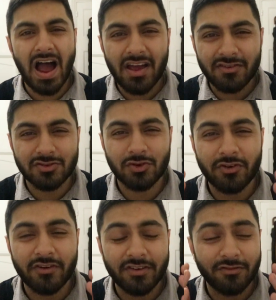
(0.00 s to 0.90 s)
I
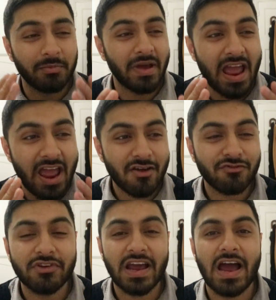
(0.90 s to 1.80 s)
saw it from
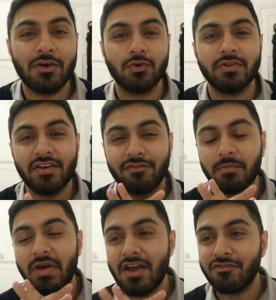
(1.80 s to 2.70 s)
every angle,
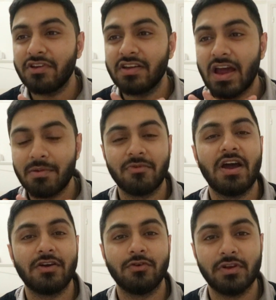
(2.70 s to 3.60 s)
from every camera
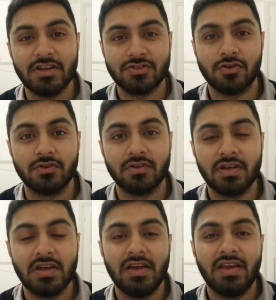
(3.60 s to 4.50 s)
angle they showed.
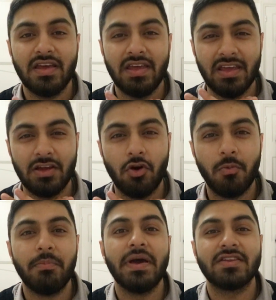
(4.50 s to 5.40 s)
It
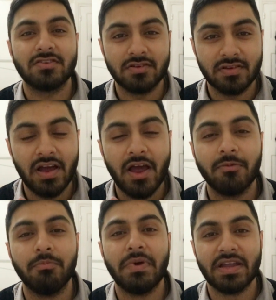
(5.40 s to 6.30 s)
got better
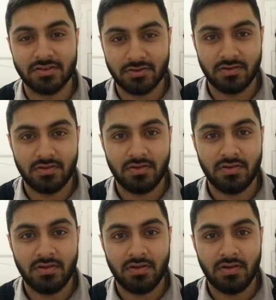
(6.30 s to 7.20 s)
and better.
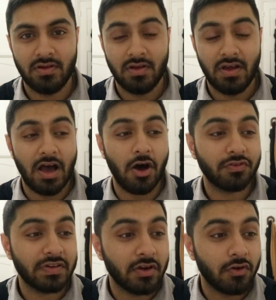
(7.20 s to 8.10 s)
I
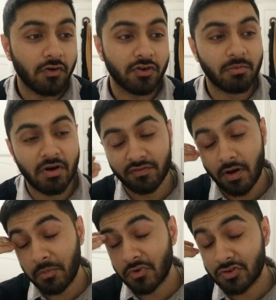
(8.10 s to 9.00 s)
was thinking goal of the month.
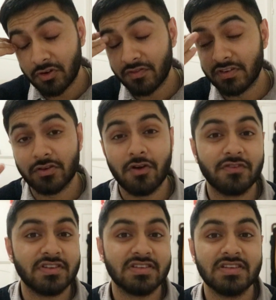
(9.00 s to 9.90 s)
I'm not sure if it's goal
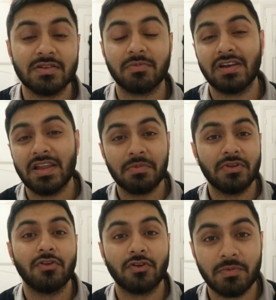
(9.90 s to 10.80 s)
of the season, but let me
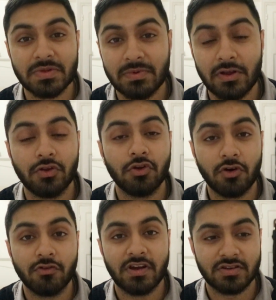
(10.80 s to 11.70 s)
know in the comments below
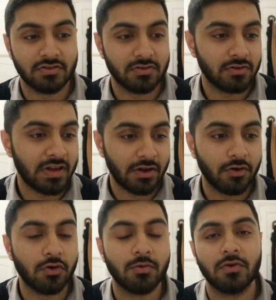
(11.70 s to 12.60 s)
your reaction to that
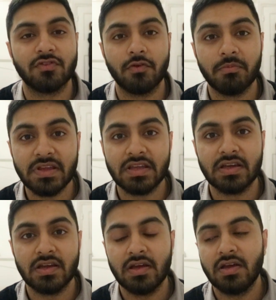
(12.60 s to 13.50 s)
goal. Because for me,
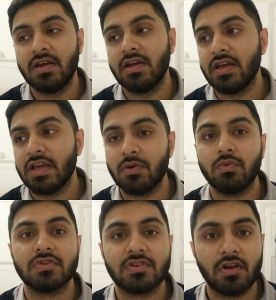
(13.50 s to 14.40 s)
it
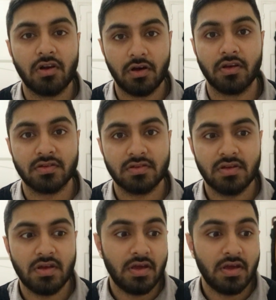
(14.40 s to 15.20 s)
was class.